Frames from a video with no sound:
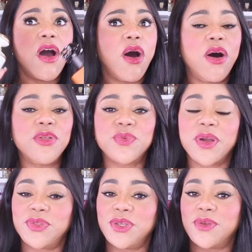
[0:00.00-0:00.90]
all
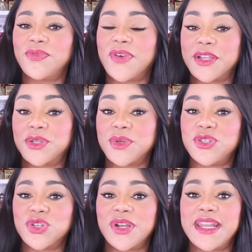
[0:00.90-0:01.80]
throughout the olfactory
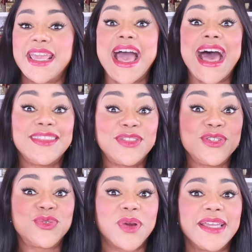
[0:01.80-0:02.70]
journey, at the
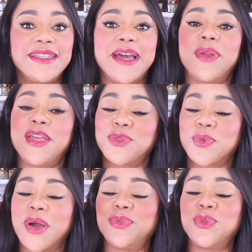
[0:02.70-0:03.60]
dry down, and
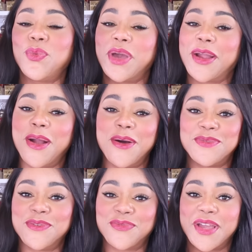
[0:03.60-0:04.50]
throughout the wear
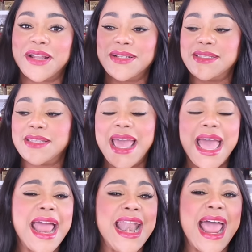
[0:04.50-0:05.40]
of the fragrance.
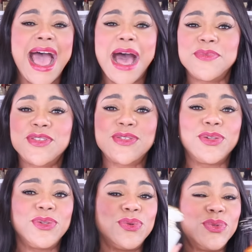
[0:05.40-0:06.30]
An
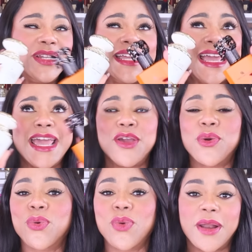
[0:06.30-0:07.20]
absolutely
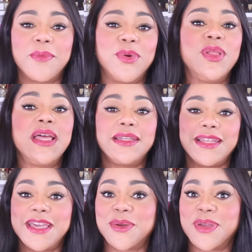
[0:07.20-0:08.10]
incredible
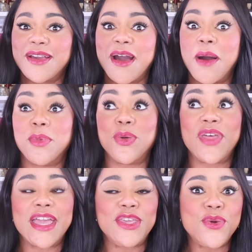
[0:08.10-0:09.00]
layering combo
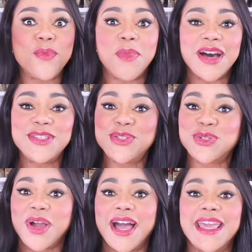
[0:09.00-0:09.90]
that you must
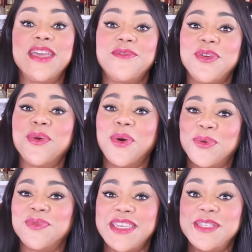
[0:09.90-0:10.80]
try if you
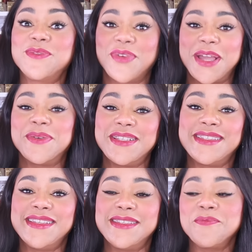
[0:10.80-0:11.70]
own these
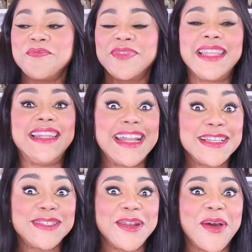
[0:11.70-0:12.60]
fragrances. Let
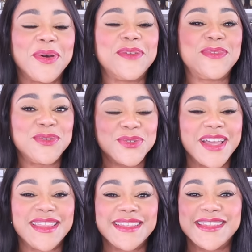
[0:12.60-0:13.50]
us know if you
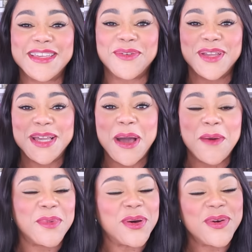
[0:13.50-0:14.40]
try this layering
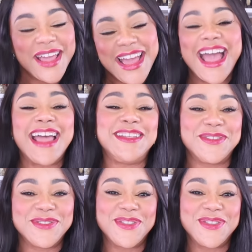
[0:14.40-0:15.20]
combo and your